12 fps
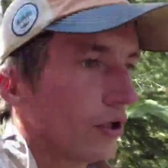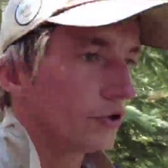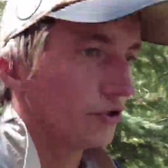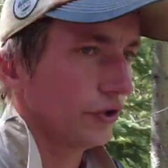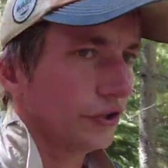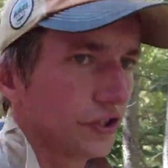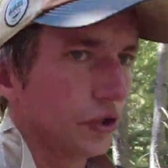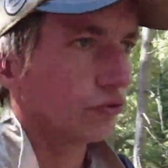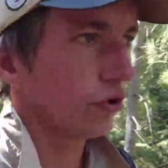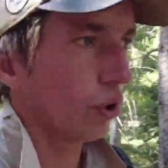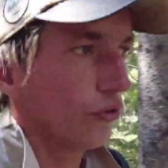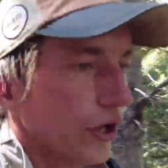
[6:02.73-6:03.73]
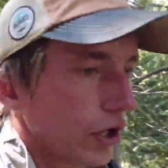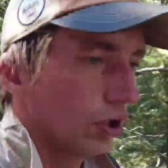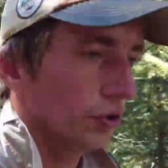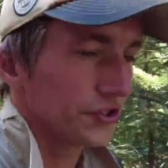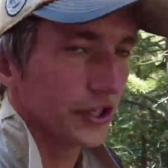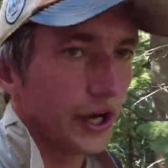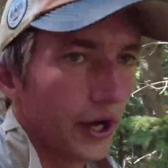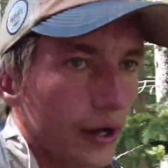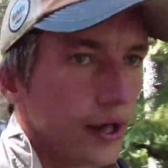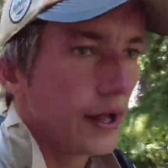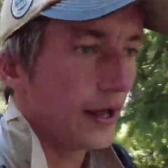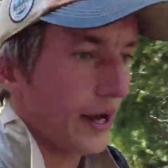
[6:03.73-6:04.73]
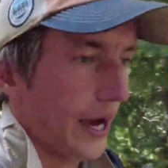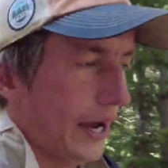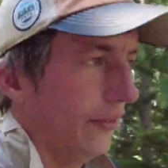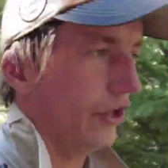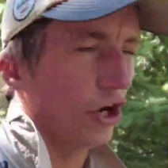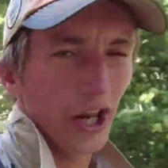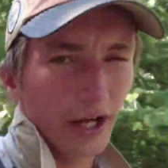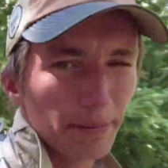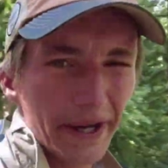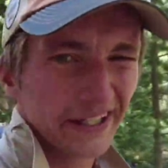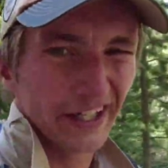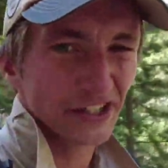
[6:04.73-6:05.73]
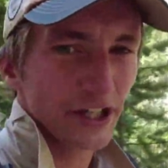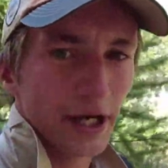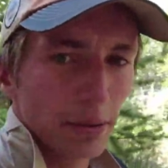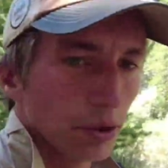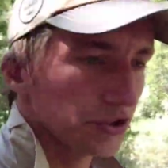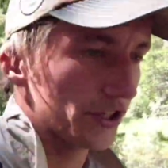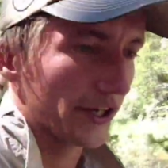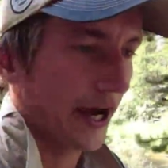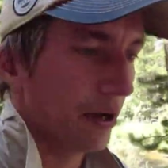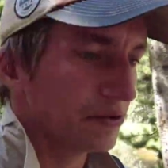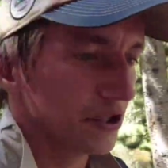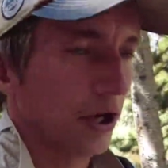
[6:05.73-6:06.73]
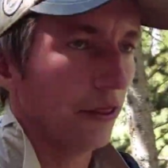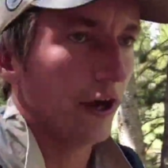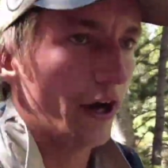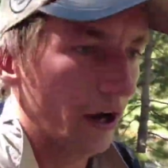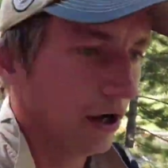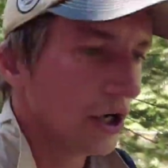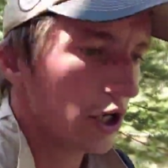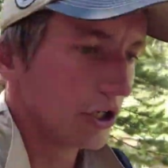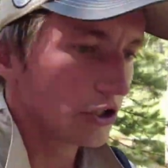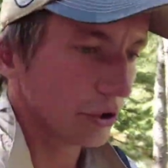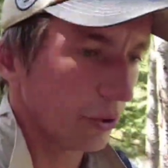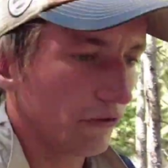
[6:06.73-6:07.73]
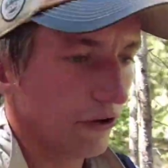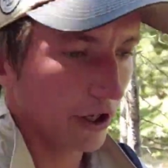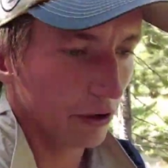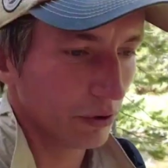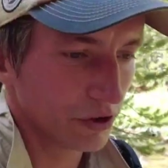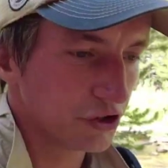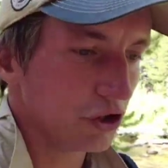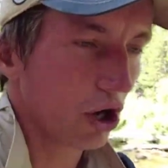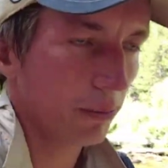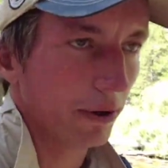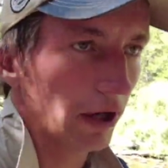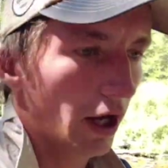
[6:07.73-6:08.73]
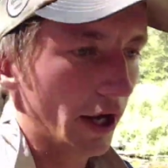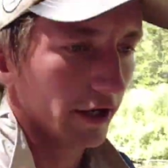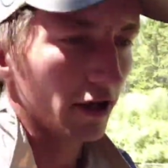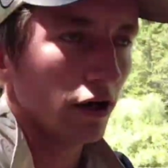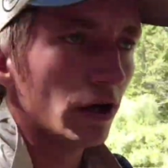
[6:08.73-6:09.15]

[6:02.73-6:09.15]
so there's a road that goes there, and there are like picnic tables and a campsite there. So we figured we'd stop at like,